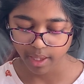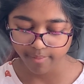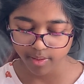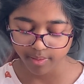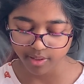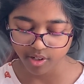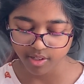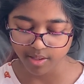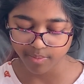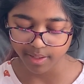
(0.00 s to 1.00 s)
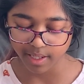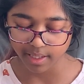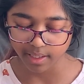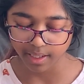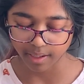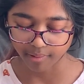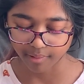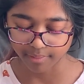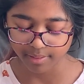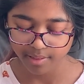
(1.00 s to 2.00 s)
Everyone starts at the beginning at
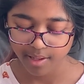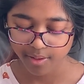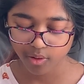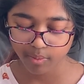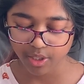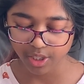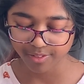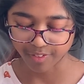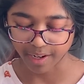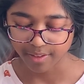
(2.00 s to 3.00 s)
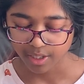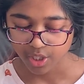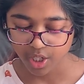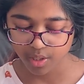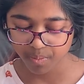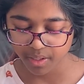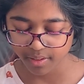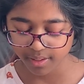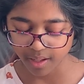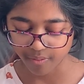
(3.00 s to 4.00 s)
Hogwarts. You'll be just fine. Just be
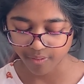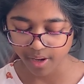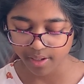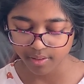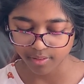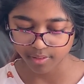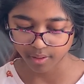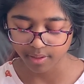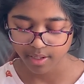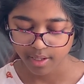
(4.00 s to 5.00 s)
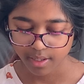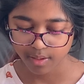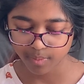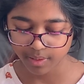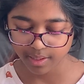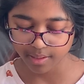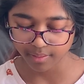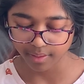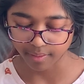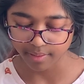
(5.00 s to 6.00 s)
yourself. I know it's hard. You've been
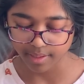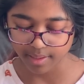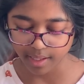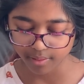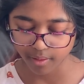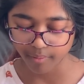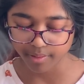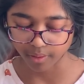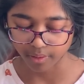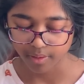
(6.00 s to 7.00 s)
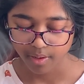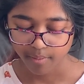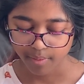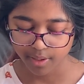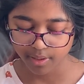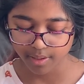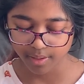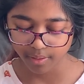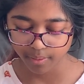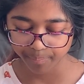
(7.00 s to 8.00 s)
singled out, and that's always hard. But
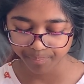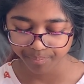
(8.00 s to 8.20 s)
you'll